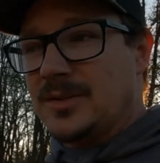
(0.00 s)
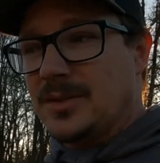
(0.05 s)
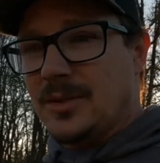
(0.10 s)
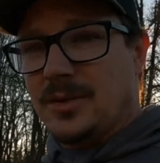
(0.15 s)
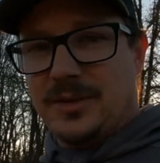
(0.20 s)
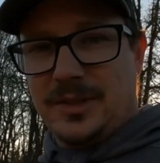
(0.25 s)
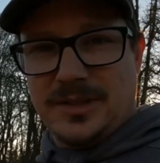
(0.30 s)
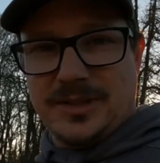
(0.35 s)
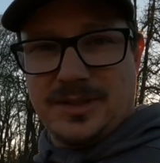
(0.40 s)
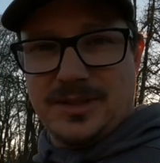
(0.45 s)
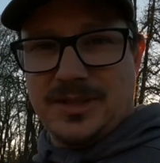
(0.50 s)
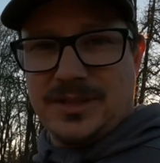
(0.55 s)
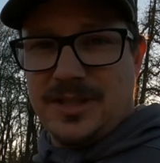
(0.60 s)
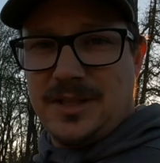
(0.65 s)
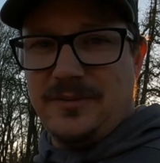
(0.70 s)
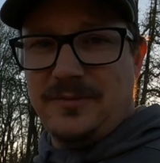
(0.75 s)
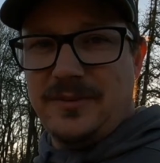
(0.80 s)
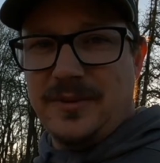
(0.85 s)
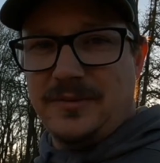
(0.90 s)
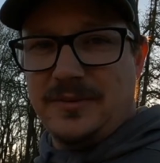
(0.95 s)
So let's just
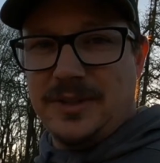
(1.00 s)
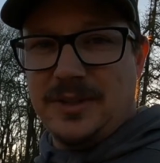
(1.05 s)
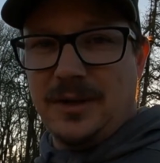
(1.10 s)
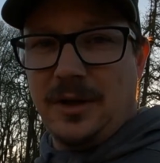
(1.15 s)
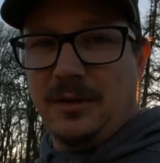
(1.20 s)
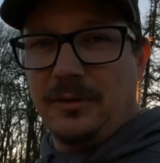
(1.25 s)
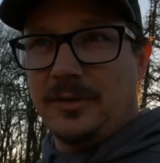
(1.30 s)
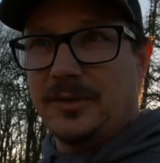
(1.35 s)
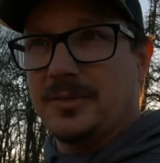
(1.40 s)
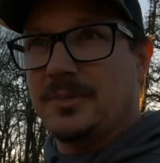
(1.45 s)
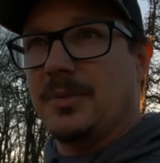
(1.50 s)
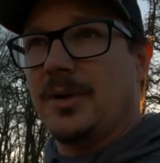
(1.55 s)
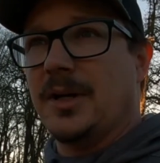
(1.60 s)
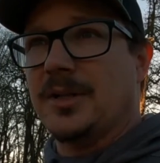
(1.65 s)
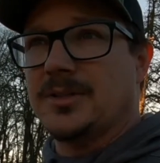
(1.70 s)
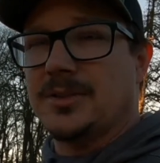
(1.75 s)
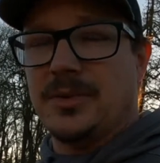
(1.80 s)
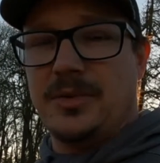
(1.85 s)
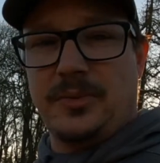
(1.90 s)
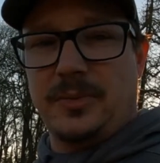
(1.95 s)
say $50 a
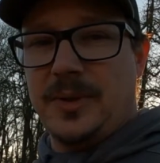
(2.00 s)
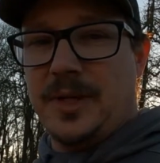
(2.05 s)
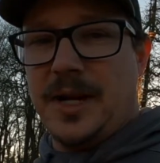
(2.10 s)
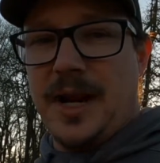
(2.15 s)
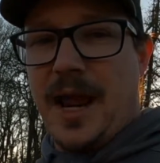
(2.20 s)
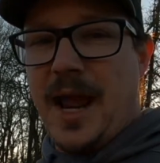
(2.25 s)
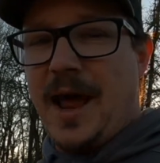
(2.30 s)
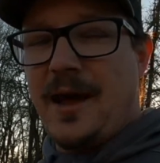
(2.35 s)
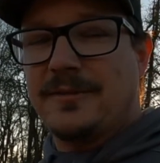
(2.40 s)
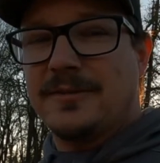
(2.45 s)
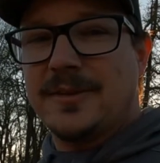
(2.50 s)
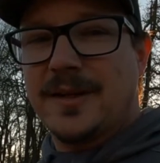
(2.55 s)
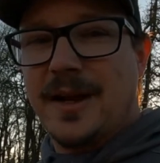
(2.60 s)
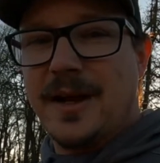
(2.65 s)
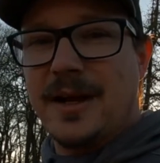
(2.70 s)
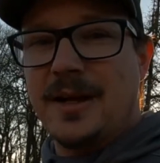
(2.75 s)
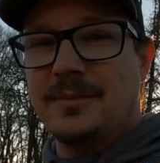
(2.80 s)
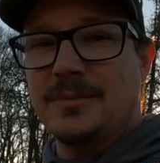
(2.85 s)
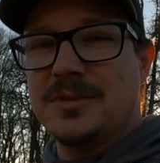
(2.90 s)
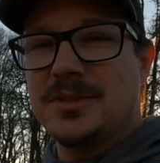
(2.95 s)
box, so 3.5
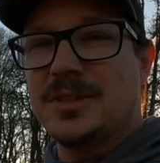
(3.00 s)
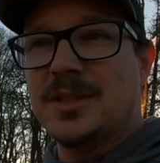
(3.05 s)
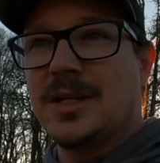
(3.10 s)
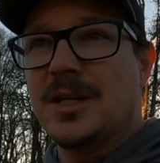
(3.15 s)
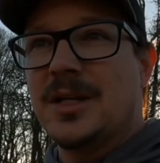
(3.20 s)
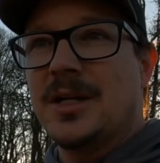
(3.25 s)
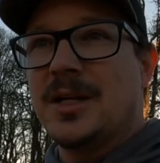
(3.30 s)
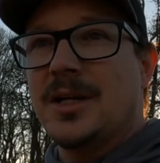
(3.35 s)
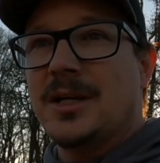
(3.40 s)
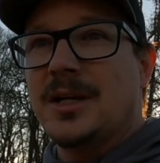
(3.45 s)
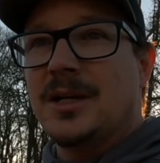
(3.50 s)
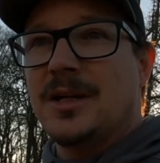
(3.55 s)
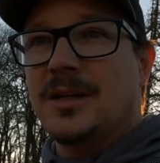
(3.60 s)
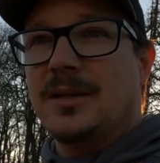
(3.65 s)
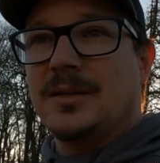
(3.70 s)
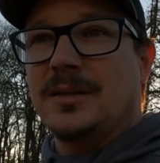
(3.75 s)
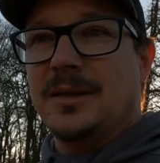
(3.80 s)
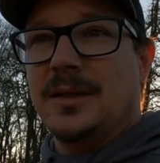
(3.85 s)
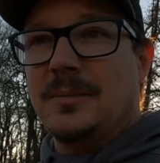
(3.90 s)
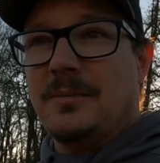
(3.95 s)
times
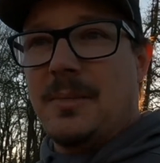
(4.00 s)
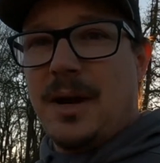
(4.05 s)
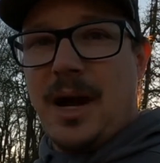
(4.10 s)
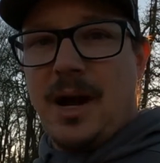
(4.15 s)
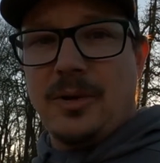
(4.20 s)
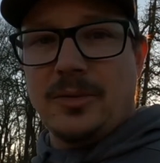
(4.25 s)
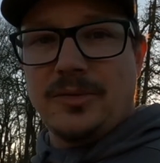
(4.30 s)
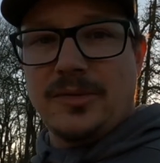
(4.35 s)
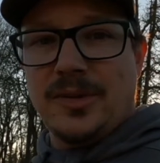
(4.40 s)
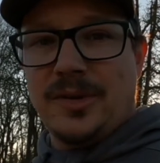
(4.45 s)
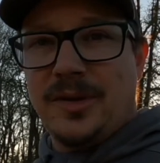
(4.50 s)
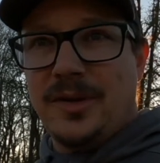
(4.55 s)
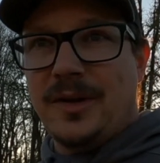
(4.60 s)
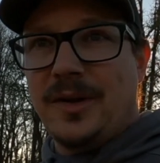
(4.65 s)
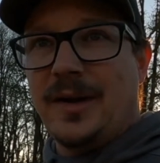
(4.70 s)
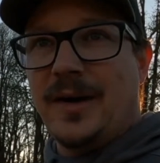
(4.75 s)
the amount